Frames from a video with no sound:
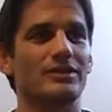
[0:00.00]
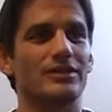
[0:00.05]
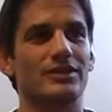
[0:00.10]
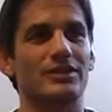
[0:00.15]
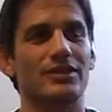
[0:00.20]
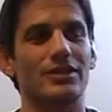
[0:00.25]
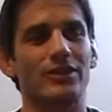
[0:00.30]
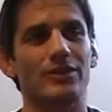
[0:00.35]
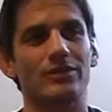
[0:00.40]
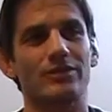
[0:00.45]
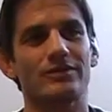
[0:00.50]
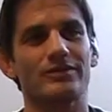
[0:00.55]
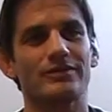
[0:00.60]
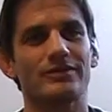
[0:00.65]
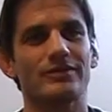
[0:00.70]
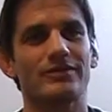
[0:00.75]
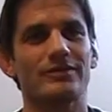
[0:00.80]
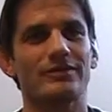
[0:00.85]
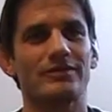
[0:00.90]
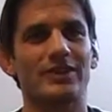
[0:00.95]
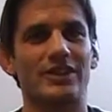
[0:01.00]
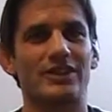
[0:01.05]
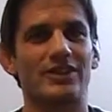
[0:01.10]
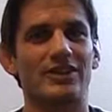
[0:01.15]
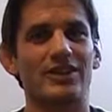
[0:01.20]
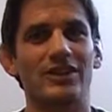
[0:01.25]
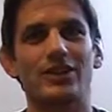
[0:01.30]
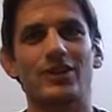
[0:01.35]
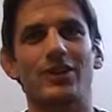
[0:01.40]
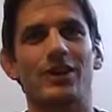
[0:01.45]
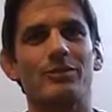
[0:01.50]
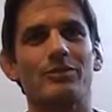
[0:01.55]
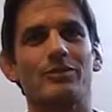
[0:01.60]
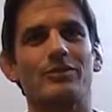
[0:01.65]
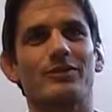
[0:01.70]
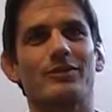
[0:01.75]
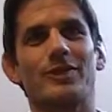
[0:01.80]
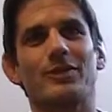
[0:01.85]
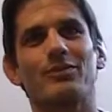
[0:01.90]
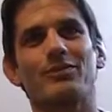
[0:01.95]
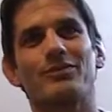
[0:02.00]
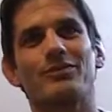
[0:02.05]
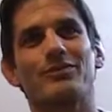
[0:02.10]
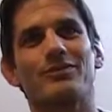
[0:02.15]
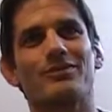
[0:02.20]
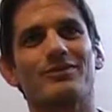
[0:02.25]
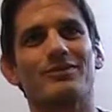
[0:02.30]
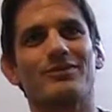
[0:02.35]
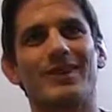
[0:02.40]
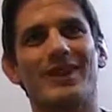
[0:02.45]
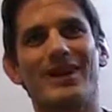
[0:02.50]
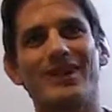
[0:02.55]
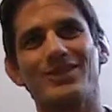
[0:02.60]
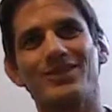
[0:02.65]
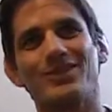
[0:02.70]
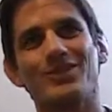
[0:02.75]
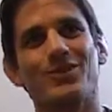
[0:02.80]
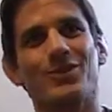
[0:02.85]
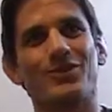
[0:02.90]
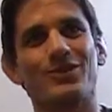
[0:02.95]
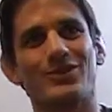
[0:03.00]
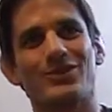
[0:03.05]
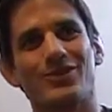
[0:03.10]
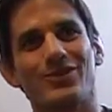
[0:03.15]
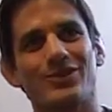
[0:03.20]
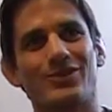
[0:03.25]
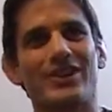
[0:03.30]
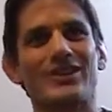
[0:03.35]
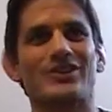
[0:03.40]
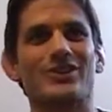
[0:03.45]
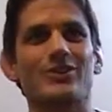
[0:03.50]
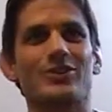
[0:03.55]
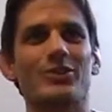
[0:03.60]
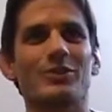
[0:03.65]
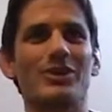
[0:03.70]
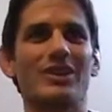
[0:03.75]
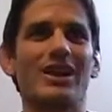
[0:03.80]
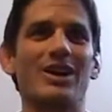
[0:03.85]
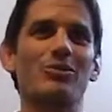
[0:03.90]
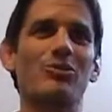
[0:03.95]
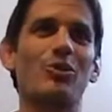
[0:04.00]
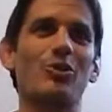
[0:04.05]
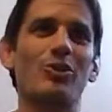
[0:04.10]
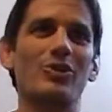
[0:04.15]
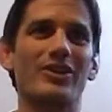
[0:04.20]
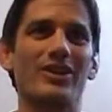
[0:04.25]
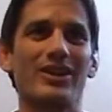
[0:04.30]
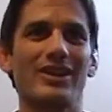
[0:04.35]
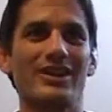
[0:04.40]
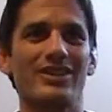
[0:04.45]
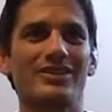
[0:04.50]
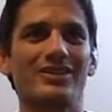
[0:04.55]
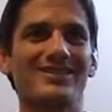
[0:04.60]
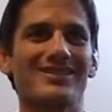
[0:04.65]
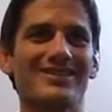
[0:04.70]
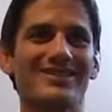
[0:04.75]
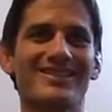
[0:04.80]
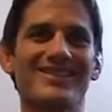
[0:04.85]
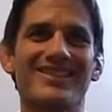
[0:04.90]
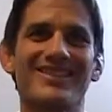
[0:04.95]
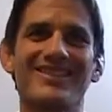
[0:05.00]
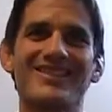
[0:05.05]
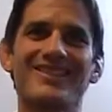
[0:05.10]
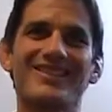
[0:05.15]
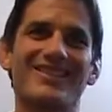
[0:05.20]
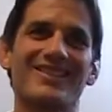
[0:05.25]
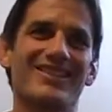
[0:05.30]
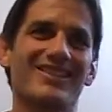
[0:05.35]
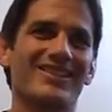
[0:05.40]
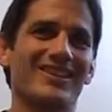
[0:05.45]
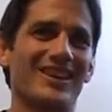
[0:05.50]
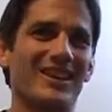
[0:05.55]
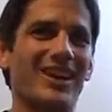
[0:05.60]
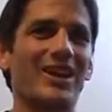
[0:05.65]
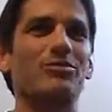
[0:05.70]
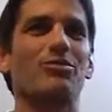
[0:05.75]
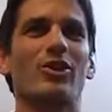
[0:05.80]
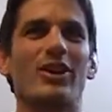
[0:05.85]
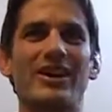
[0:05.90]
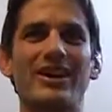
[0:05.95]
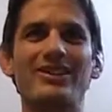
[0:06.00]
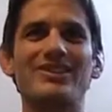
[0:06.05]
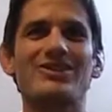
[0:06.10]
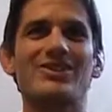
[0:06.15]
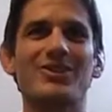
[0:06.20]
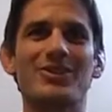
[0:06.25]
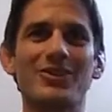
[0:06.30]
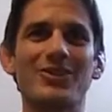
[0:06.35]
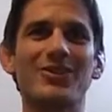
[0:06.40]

you know, next thing you know, I'm heading over to the wrestling room a lot more than I had planned to.